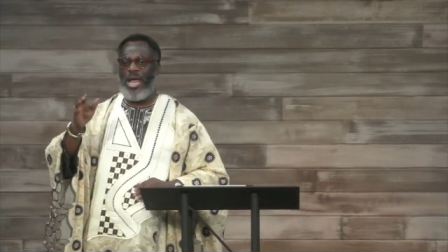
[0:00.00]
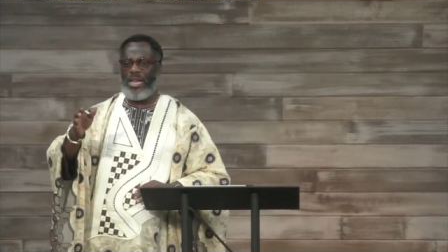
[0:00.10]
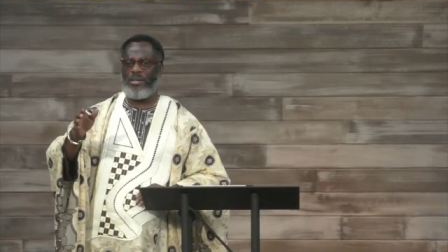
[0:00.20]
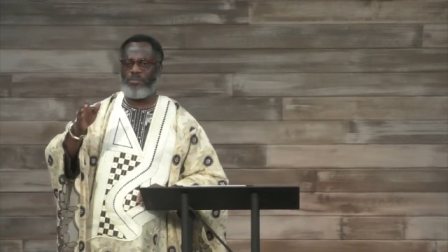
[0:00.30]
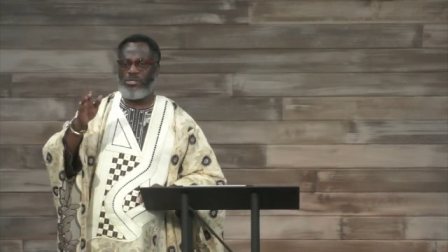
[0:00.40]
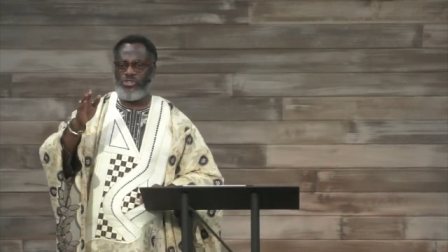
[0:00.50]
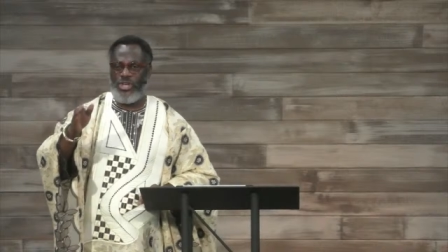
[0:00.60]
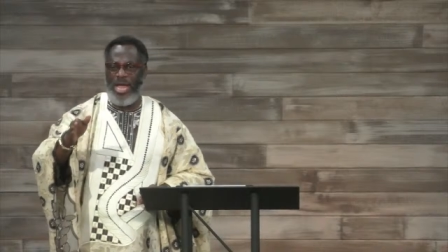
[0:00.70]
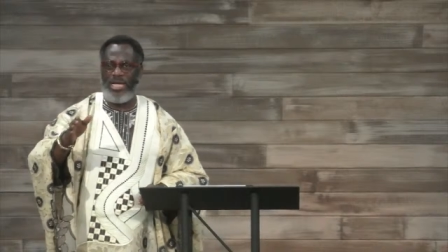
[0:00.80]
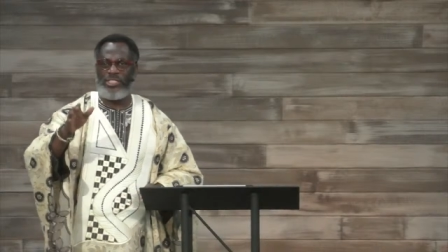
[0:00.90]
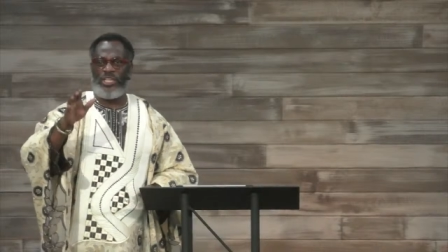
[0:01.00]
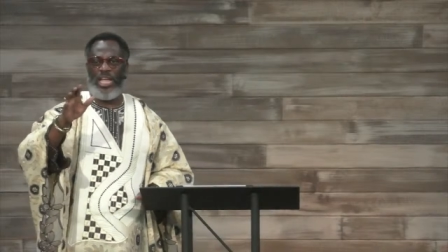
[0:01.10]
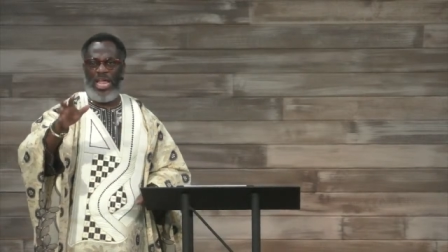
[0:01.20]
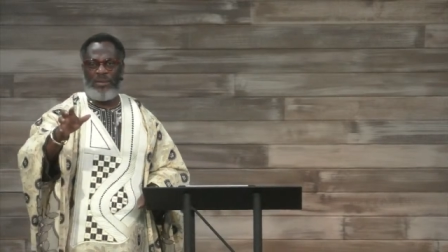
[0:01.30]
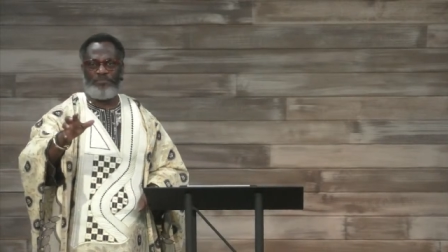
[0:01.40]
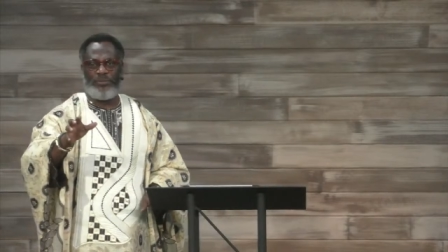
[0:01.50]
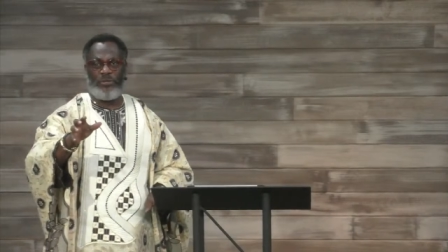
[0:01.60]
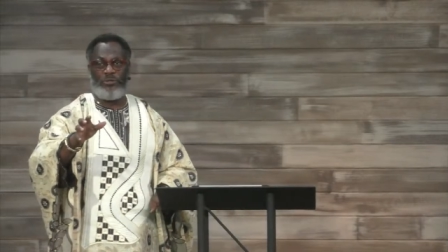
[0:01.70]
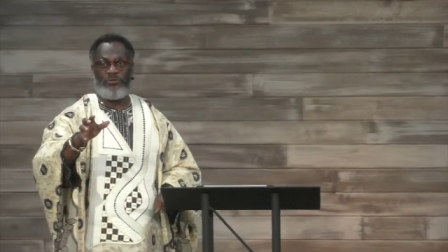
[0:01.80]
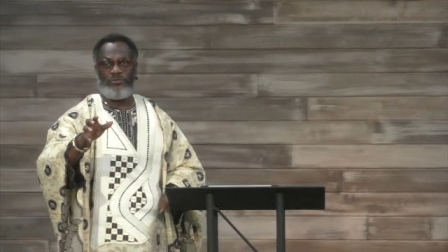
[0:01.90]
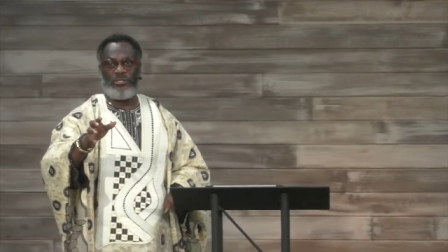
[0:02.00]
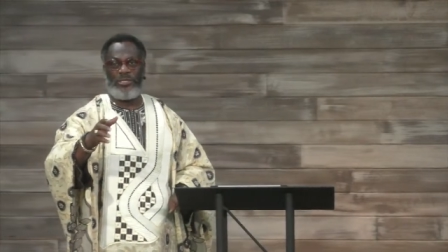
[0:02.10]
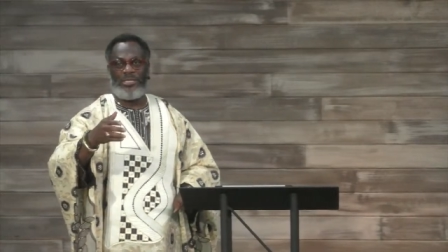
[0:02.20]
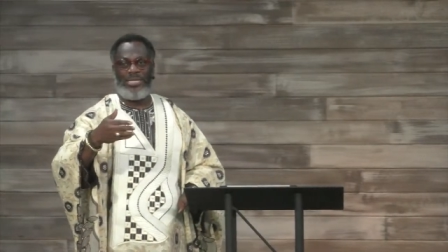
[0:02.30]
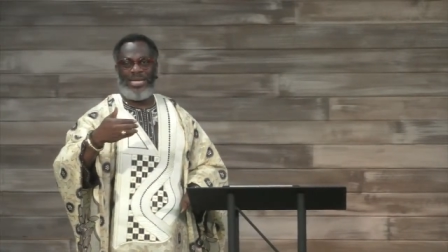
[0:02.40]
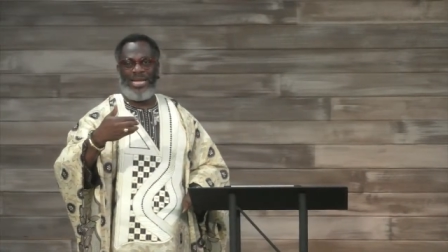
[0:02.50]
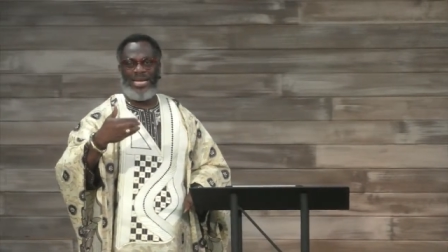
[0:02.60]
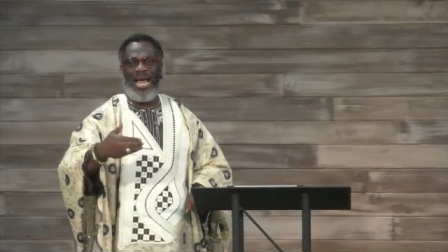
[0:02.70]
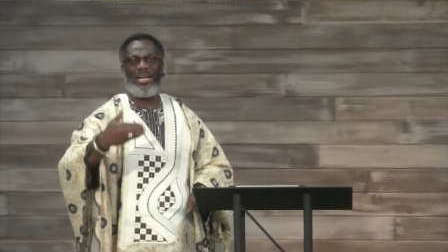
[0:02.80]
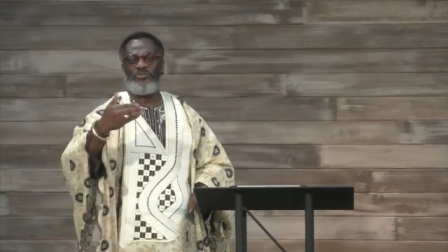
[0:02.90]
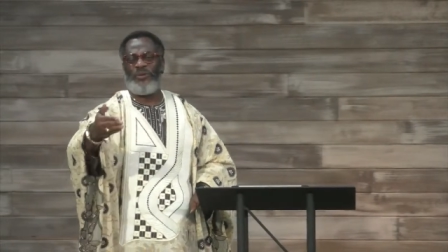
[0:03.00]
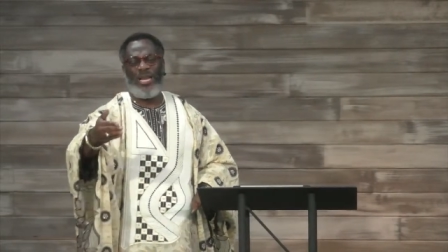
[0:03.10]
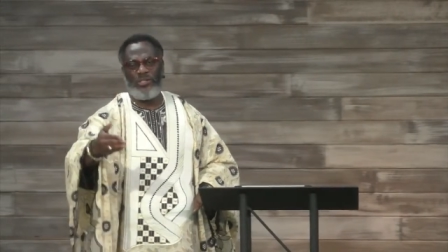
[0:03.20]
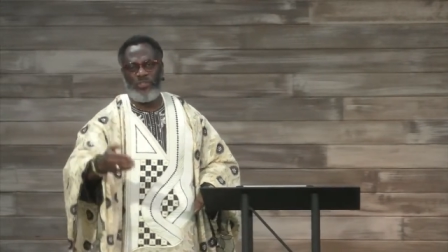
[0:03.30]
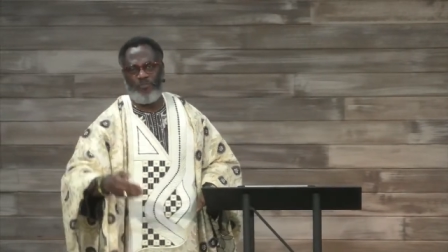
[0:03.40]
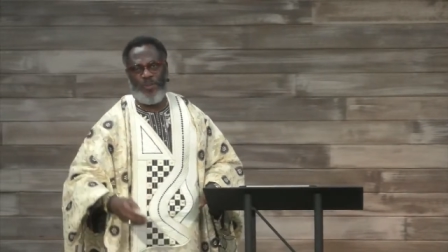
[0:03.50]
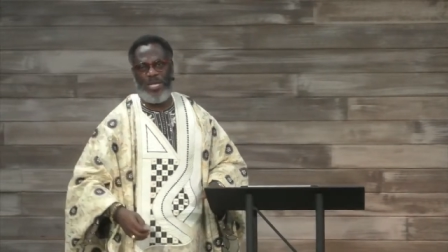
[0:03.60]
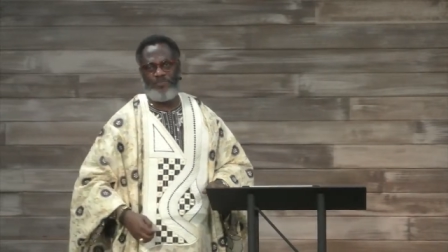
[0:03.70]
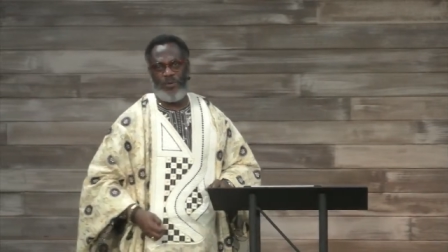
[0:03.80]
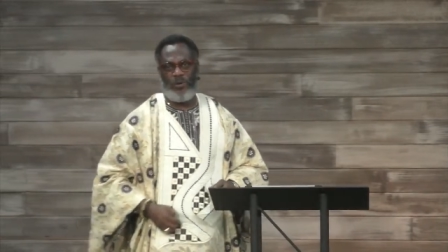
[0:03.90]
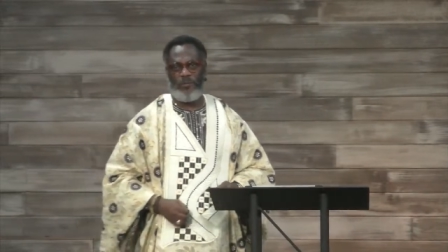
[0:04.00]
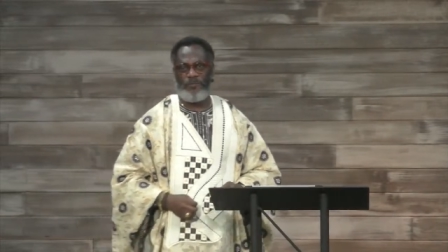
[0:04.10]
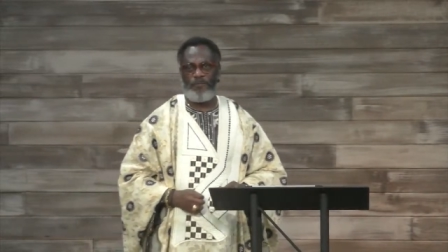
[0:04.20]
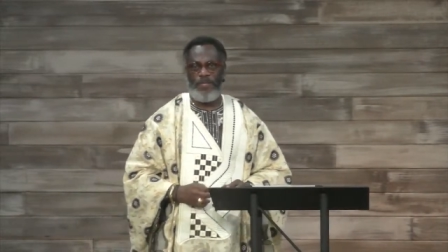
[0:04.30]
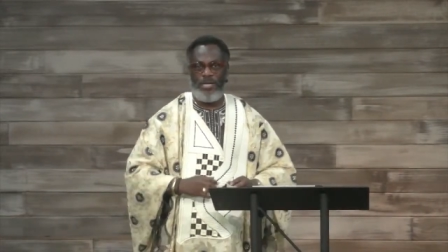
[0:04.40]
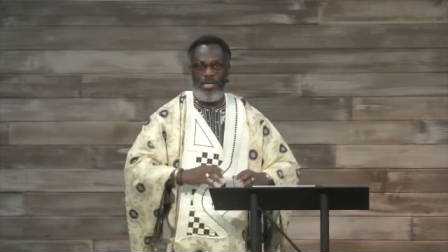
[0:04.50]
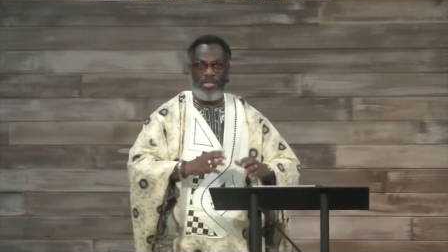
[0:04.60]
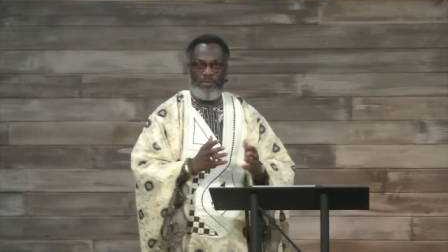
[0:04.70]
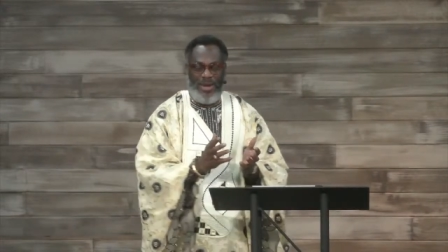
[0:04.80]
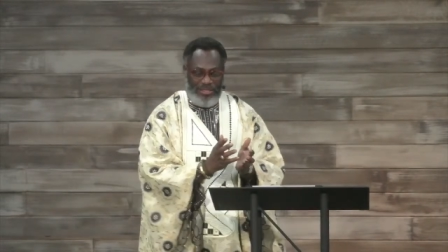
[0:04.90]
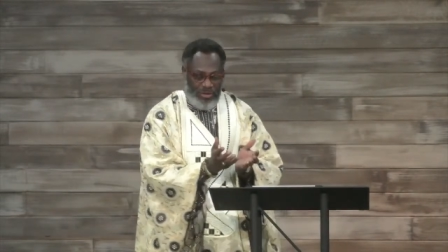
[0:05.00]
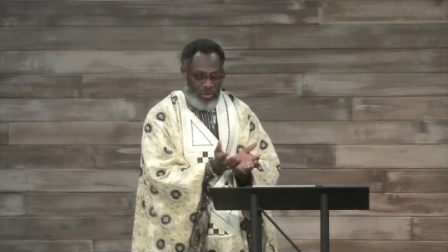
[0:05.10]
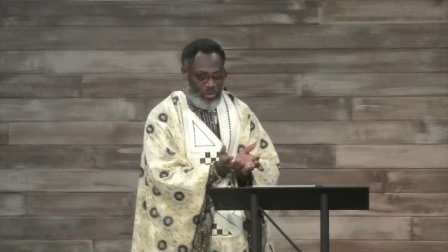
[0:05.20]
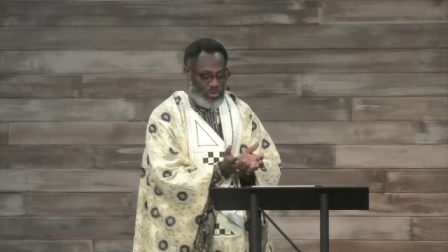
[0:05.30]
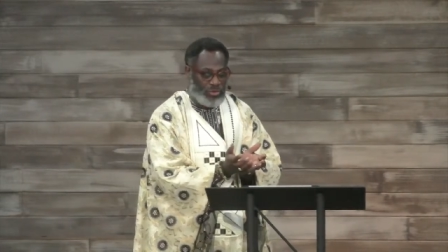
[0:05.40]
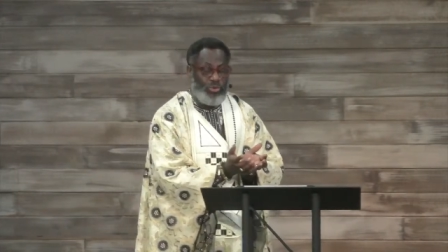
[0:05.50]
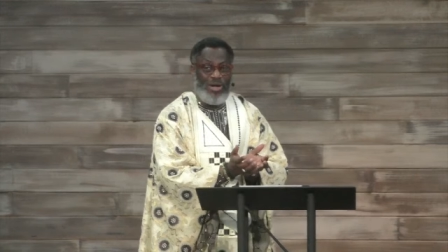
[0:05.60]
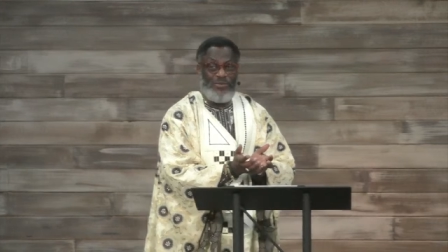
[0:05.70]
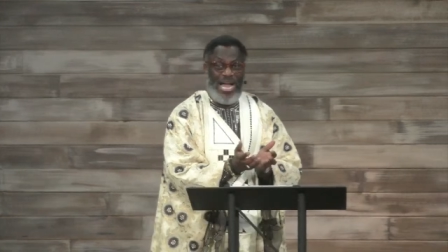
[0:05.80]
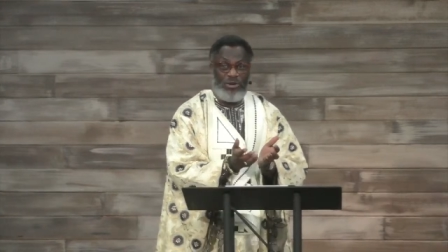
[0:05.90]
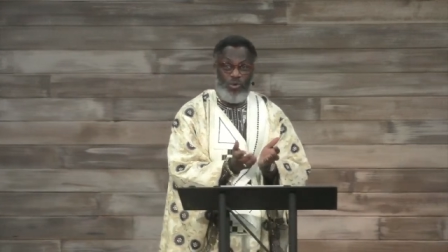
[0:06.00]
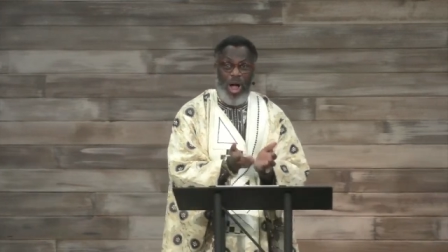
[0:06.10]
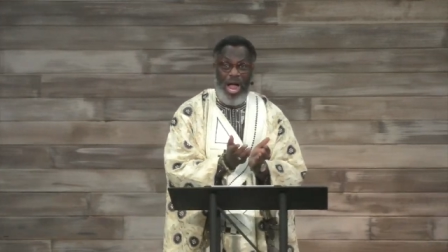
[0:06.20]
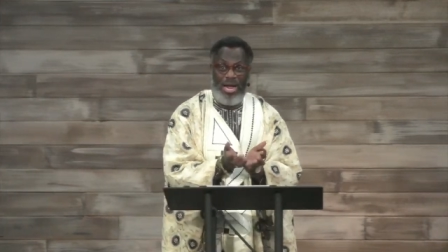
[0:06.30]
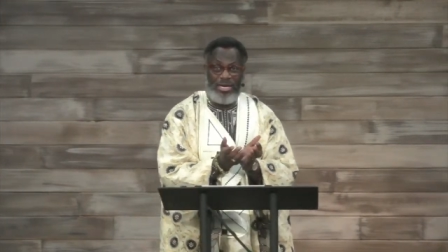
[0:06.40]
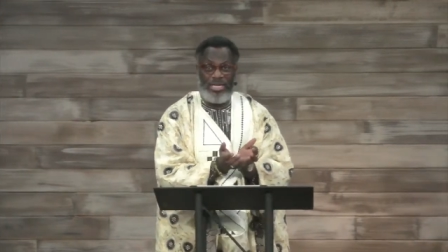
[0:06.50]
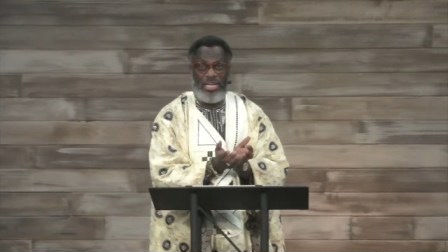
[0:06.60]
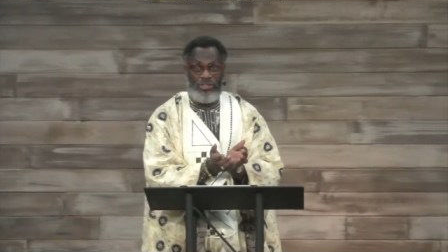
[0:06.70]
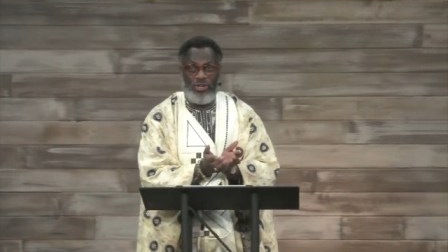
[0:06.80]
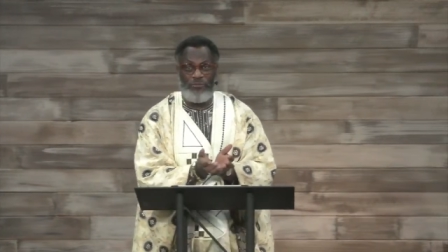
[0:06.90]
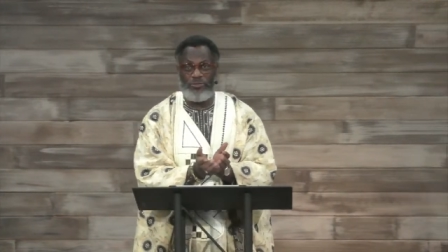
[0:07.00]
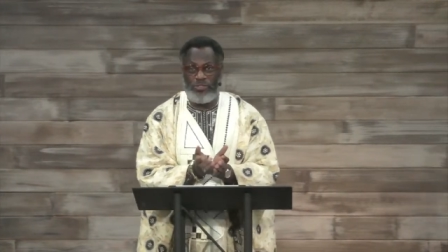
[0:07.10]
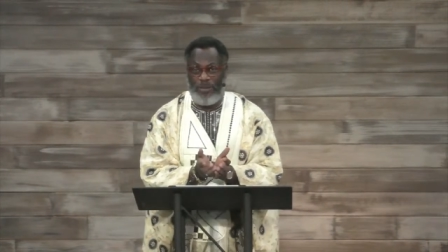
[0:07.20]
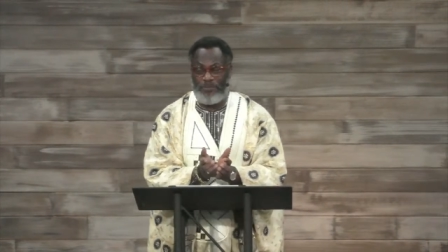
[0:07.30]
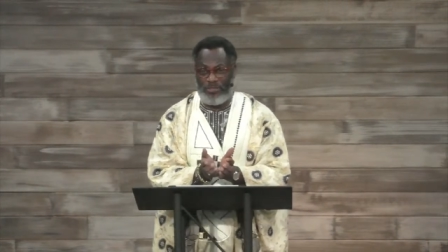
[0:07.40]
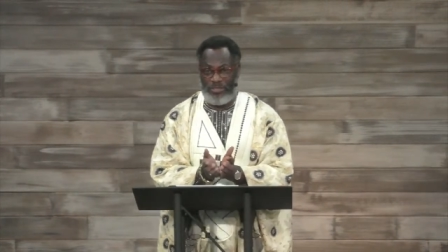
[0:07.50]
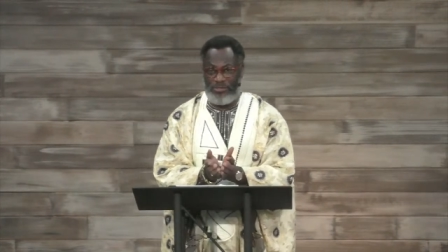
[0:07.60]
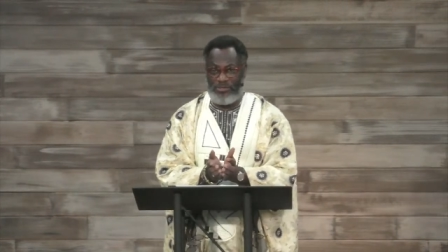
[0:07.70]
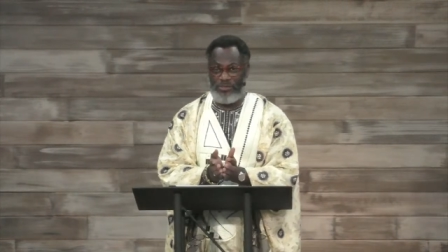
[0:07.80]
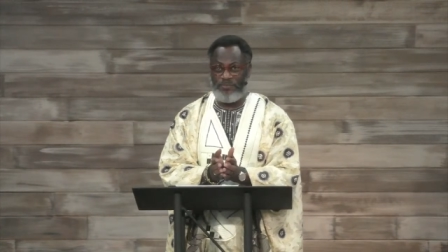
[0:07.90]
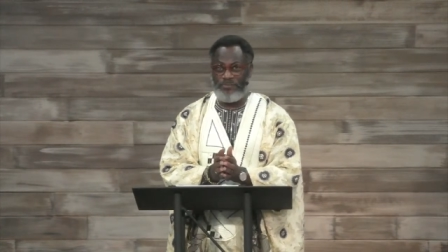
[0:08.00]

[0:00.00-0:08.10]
help, change, improve, and add value to people. There are those who have acquired enough substance.